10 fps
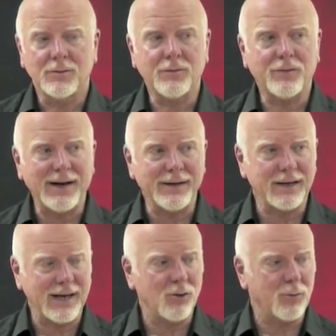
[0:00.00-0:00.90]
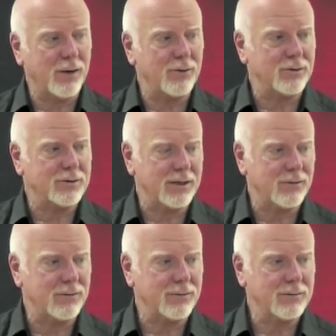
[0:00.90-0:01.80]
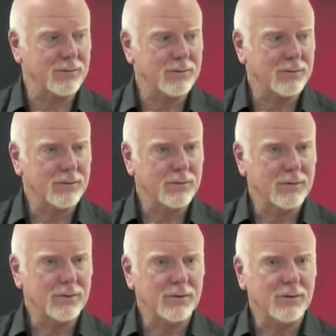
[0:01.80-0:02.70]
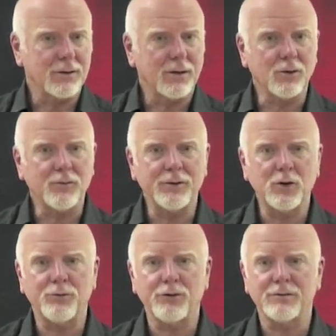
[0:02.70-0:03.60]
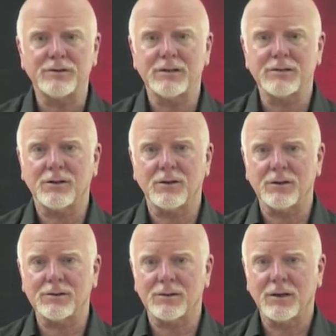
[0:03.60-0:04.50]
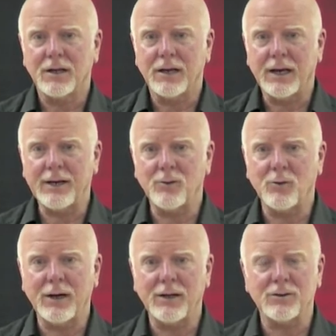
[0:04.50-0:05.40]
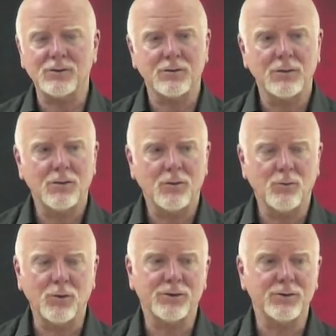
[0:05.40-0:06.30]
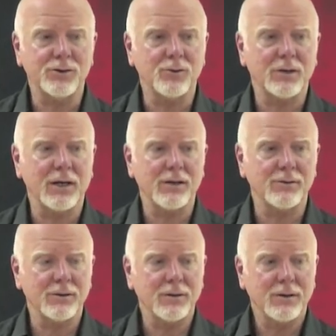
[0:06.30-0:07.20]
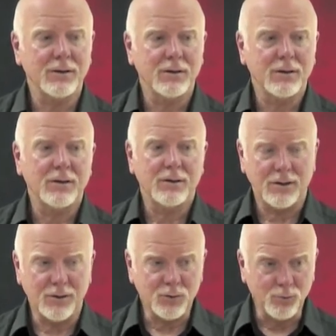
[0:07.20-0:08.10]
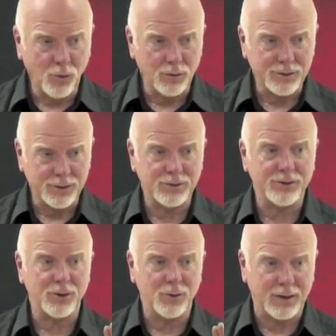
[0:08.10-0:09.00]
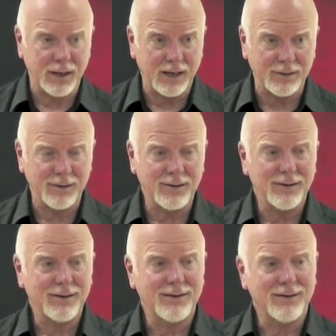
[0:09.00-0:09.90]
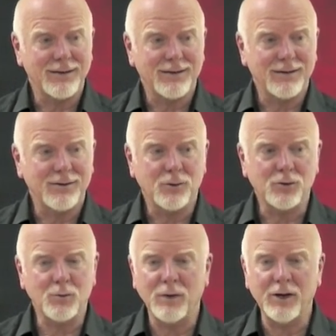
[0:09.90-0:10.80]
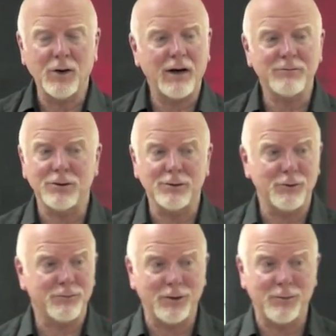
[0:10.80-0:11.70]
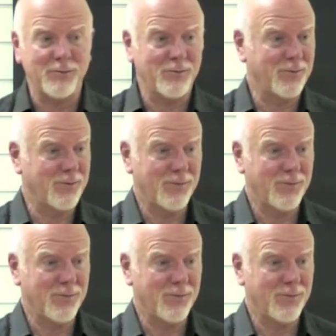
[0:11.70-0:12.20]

and finding out about yourself and loving your brother and sister as, in a way, as much as you can. As much as you can. Doesn't mean you have to love them.